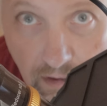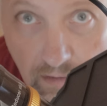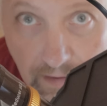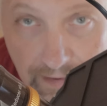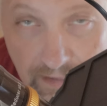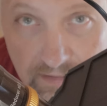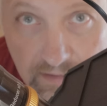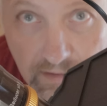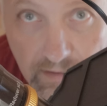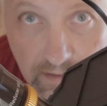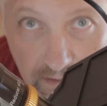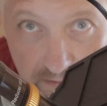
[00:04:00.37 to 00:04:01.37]
on like
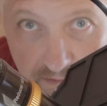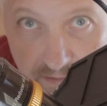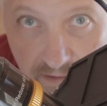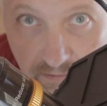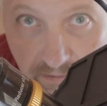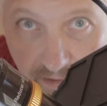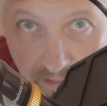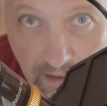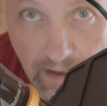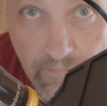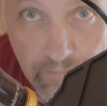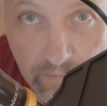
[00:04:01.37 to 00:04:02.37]
SCTs and stuff like
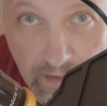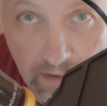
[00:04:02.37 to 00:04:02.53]
that.